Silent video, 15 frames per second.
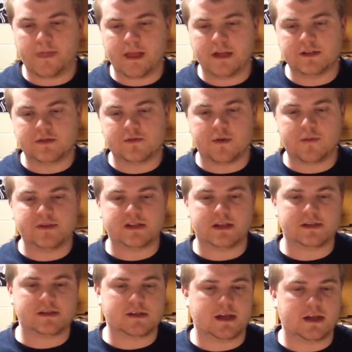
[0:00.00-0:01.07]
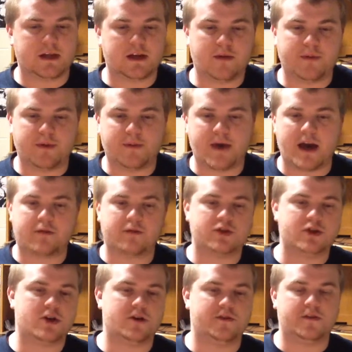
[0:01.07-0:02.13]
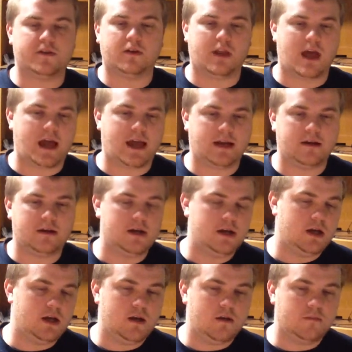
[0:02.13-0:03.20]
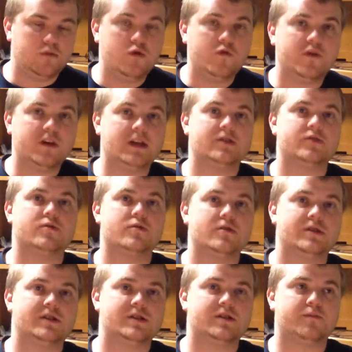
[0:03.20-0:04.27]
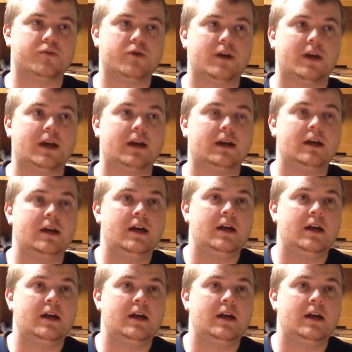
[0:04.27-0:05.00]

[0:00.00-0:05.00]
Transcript: And just represents, like, coming back, return of the light, moving in towards spring.